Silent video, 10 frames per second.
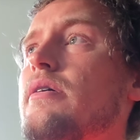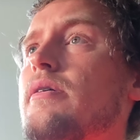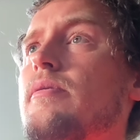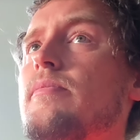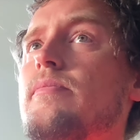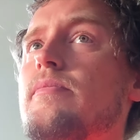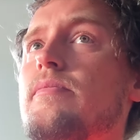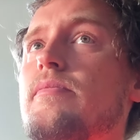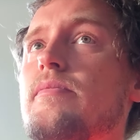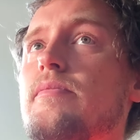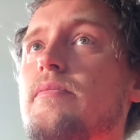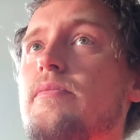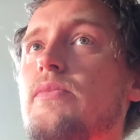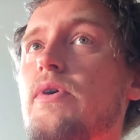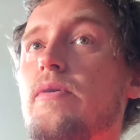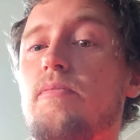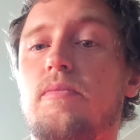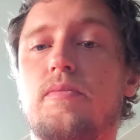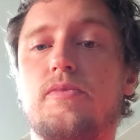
um, and